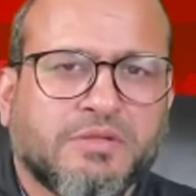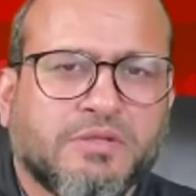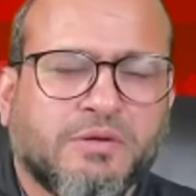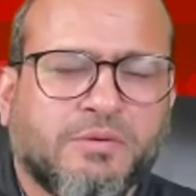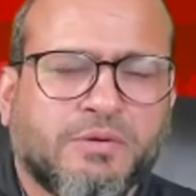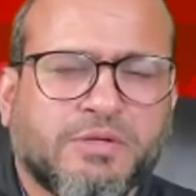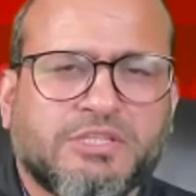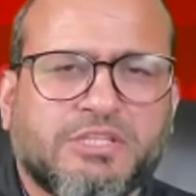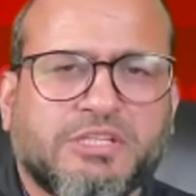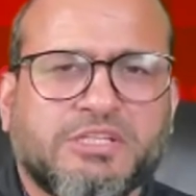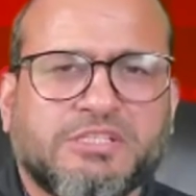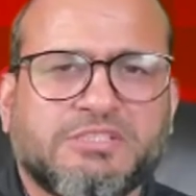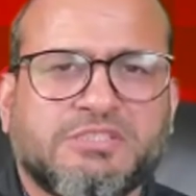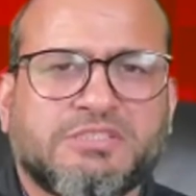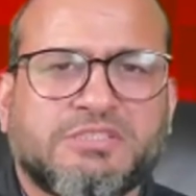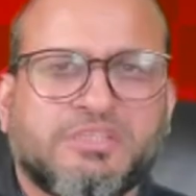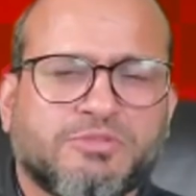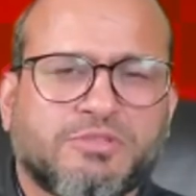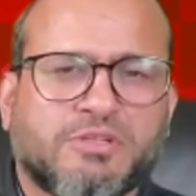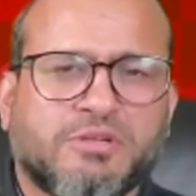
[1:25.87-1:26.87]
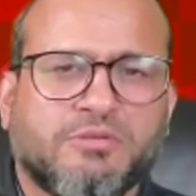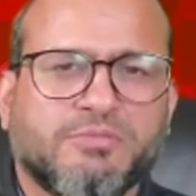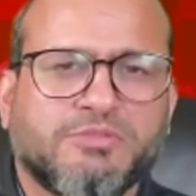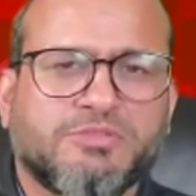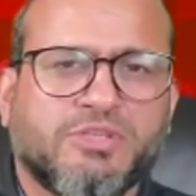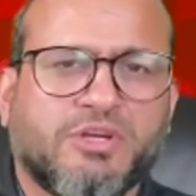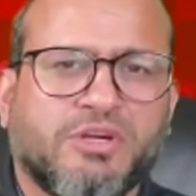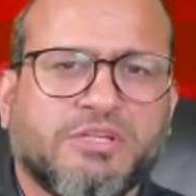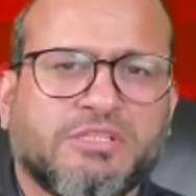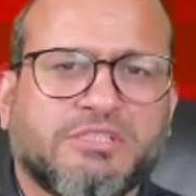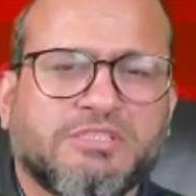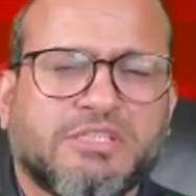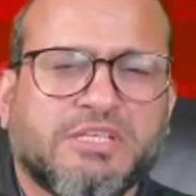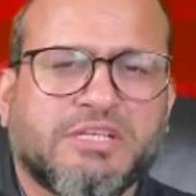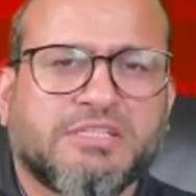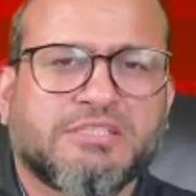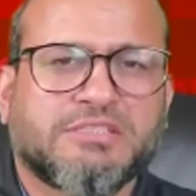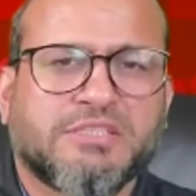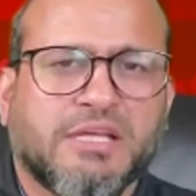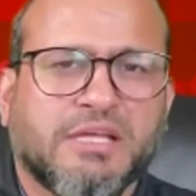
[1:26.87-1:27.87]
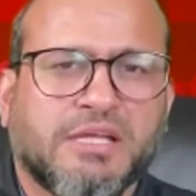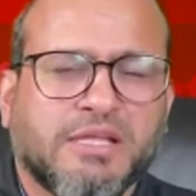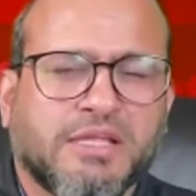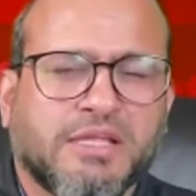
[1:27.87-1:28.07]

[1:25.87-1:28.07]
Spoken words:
There were three Muslim majority states.